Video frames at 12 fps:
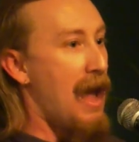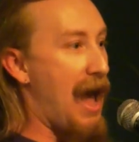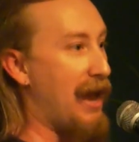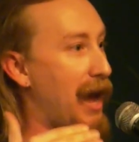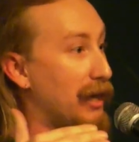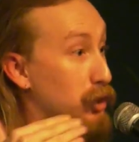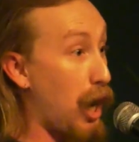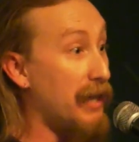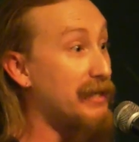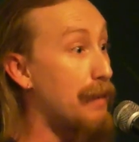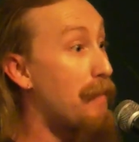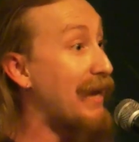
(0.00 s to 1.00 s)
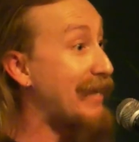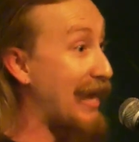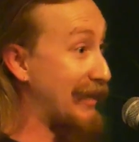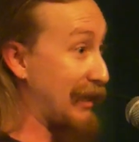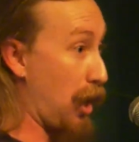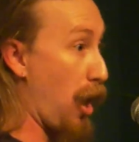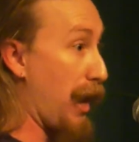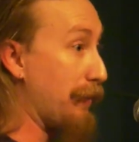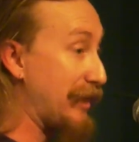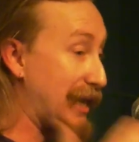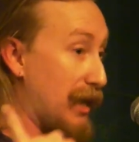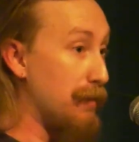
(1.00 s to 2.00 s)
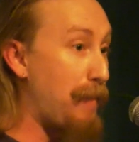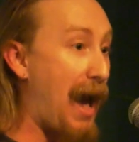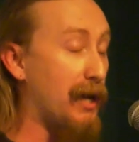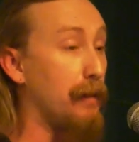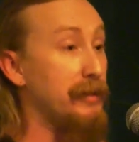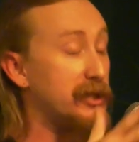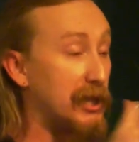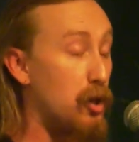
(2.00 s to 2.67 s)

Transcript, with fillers: And I tried to get my Yankee on. I began to back up and say,